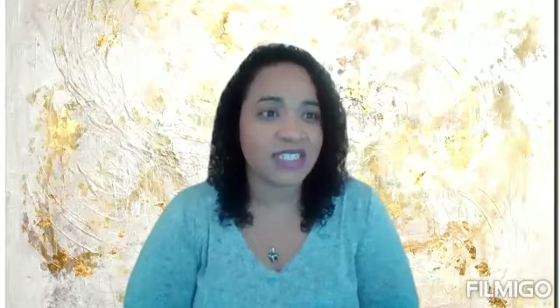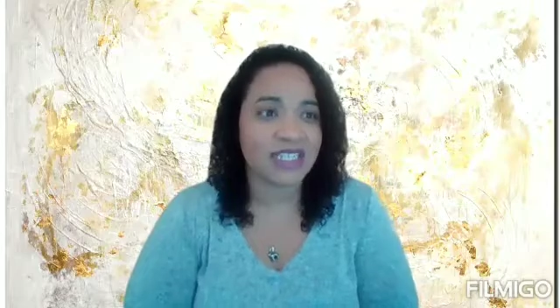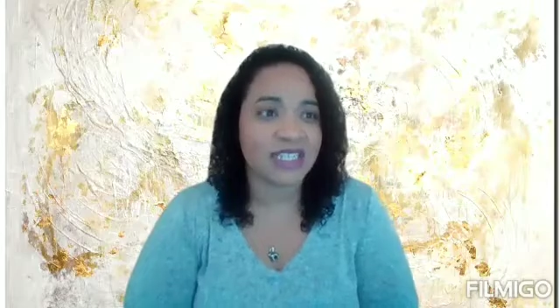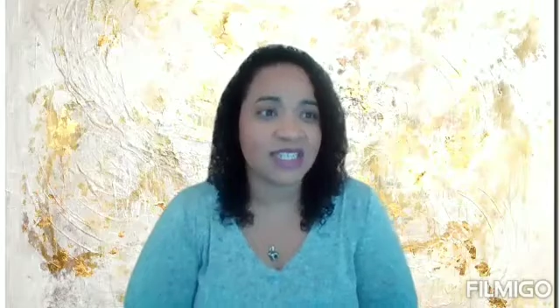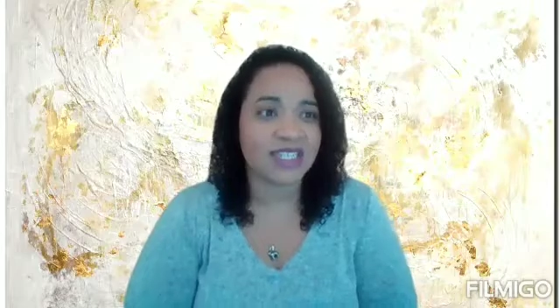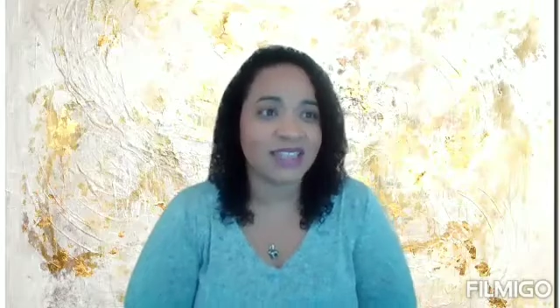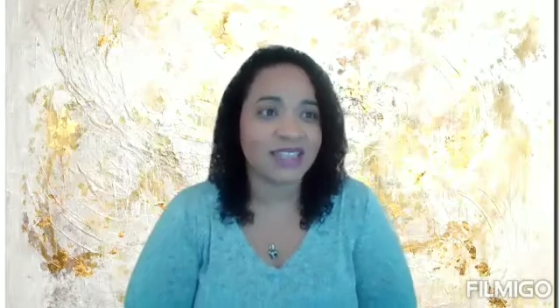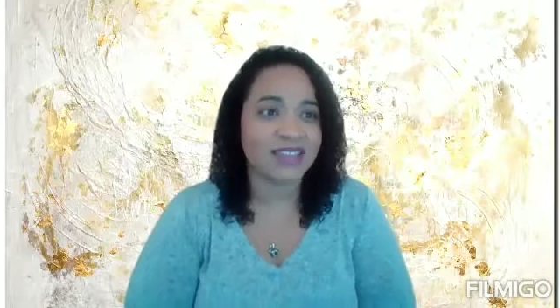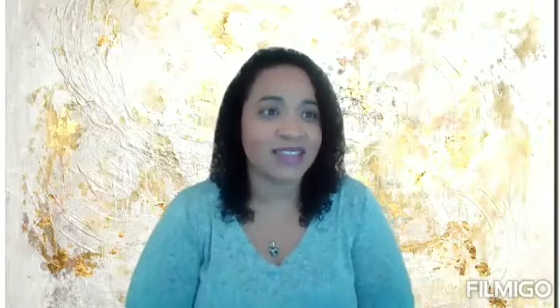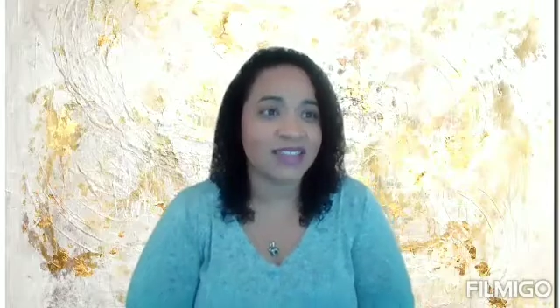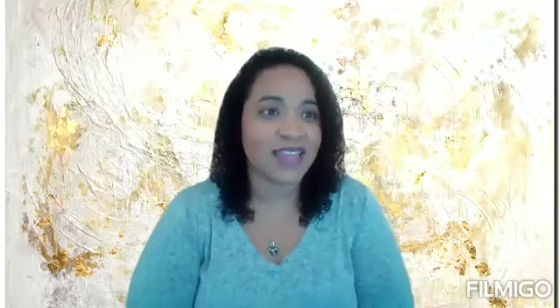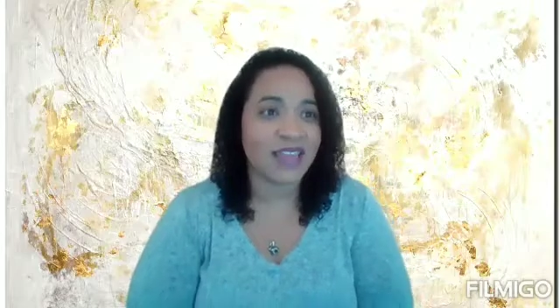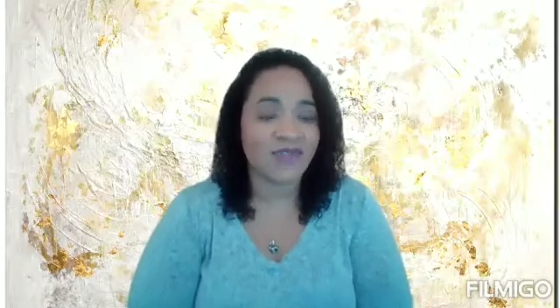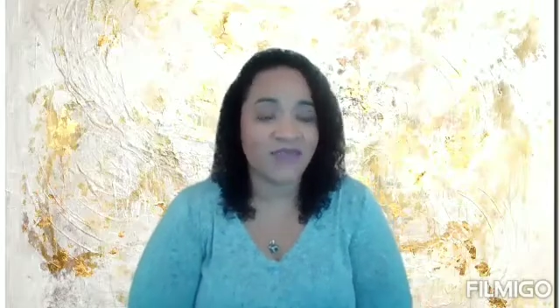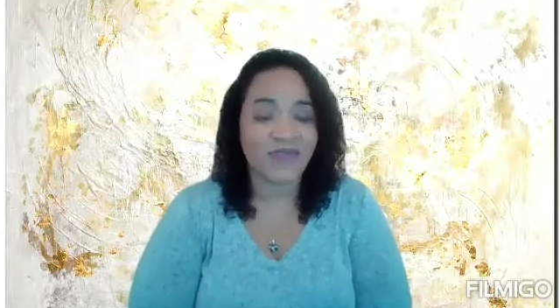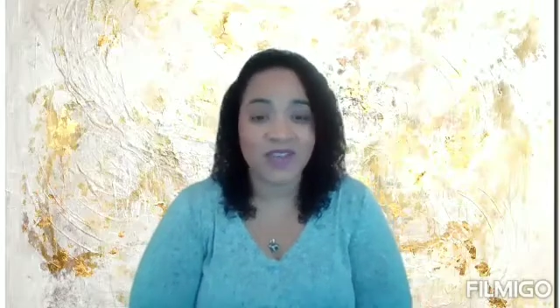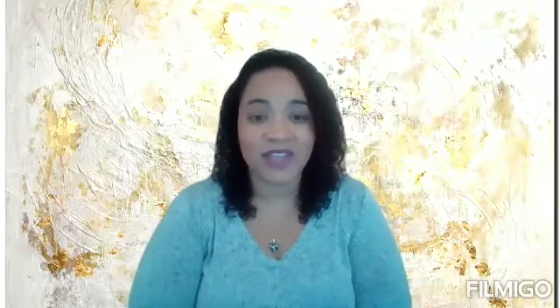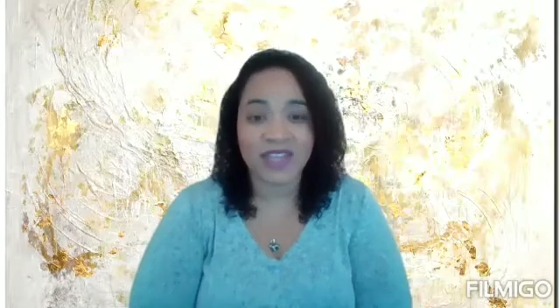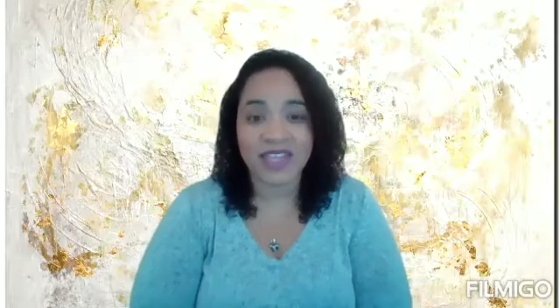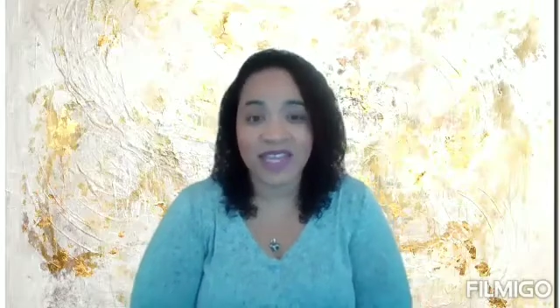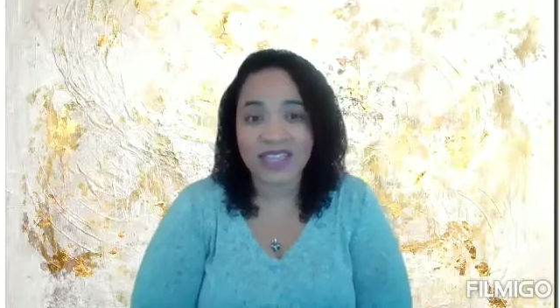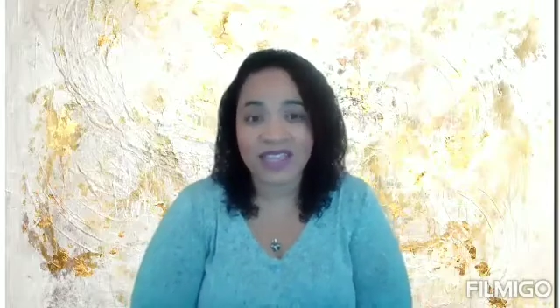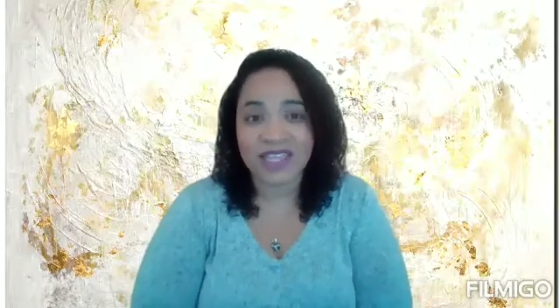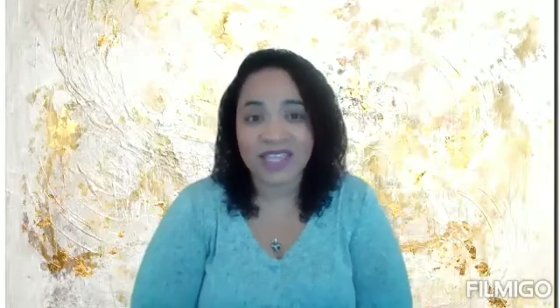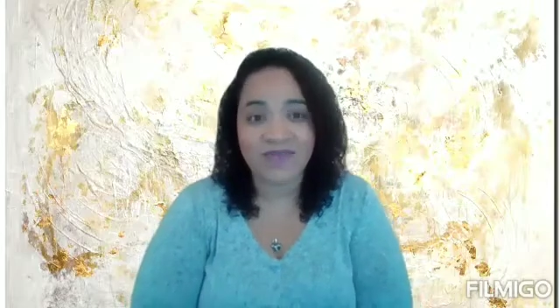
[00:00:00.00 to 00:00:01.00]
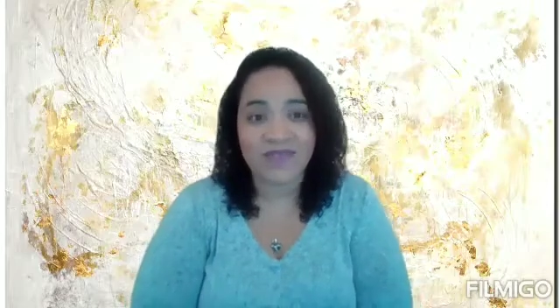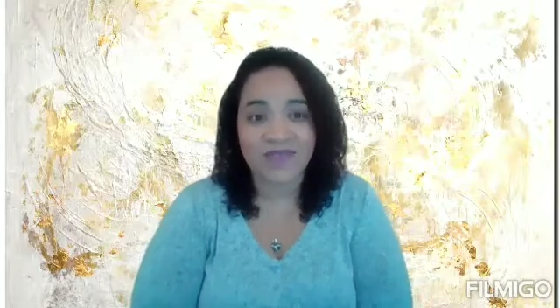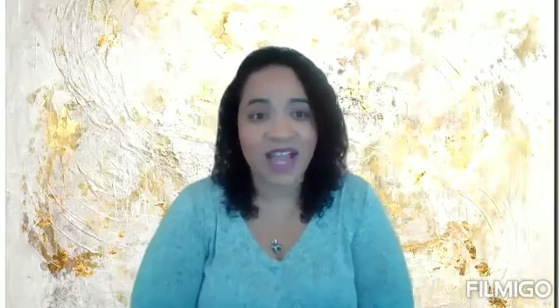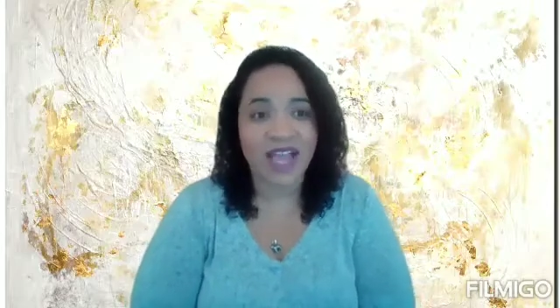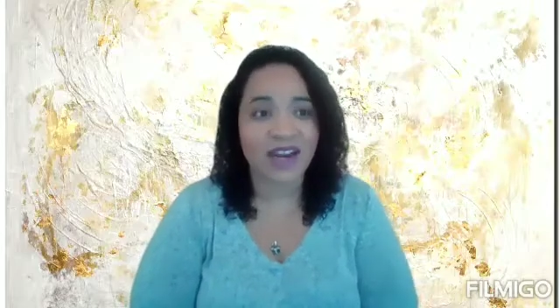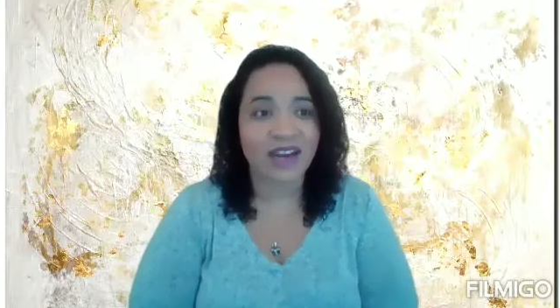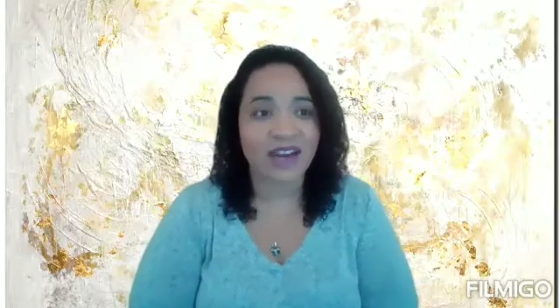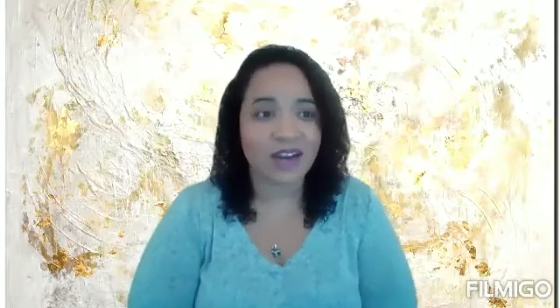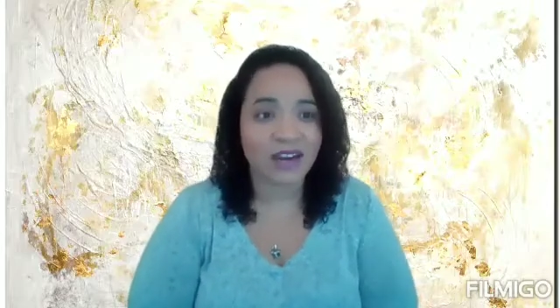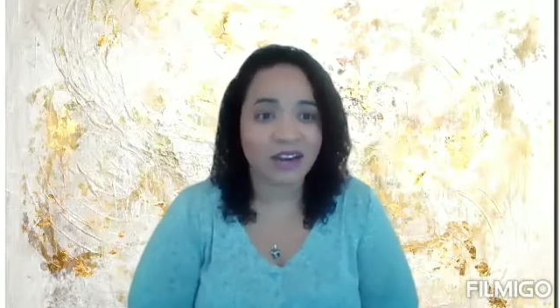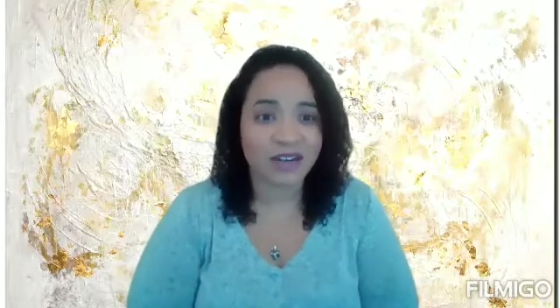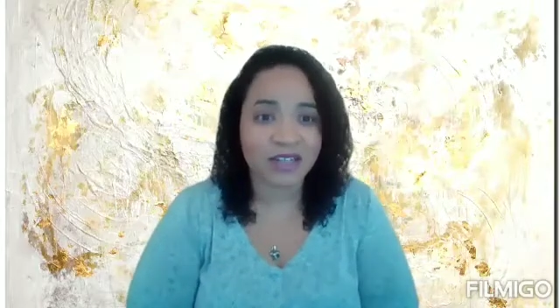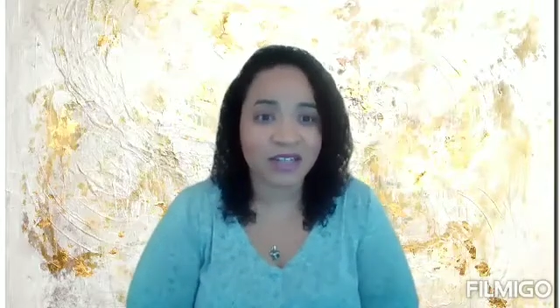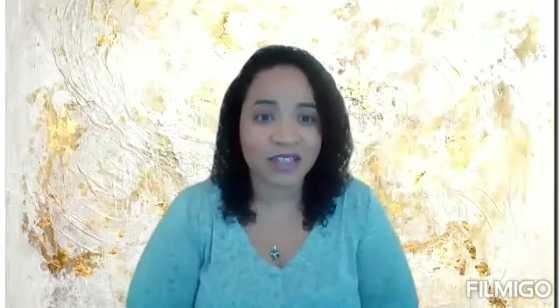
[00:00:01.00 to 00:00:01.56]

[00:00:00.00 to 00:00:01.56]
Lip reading: and they feel like they've got it under